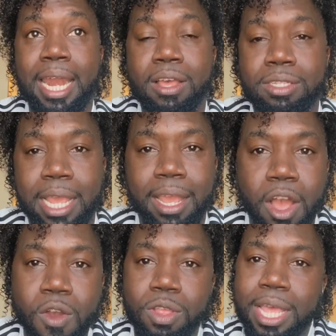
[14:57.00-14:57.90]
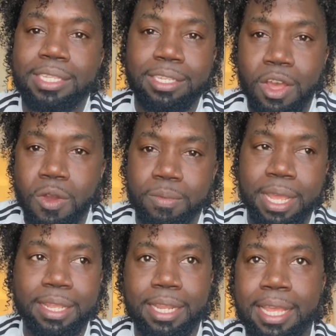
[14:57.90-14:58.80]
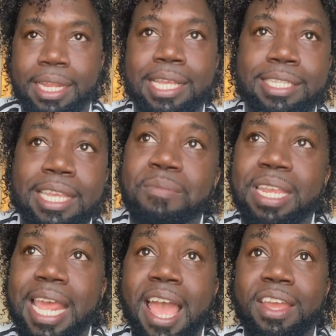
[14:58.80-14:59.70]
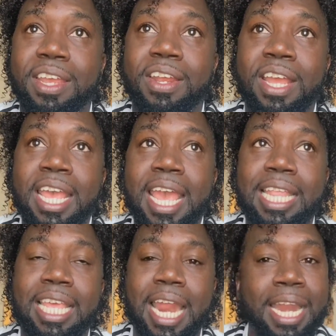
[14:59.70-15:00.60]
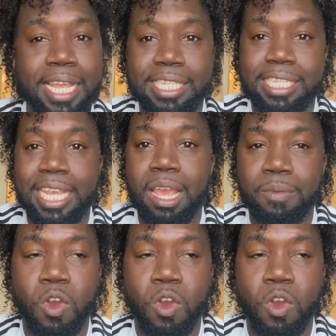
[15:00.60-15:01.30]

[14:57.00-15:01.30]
And I was like, oh, that's dope. They, they, they see me down here. And then I didn't see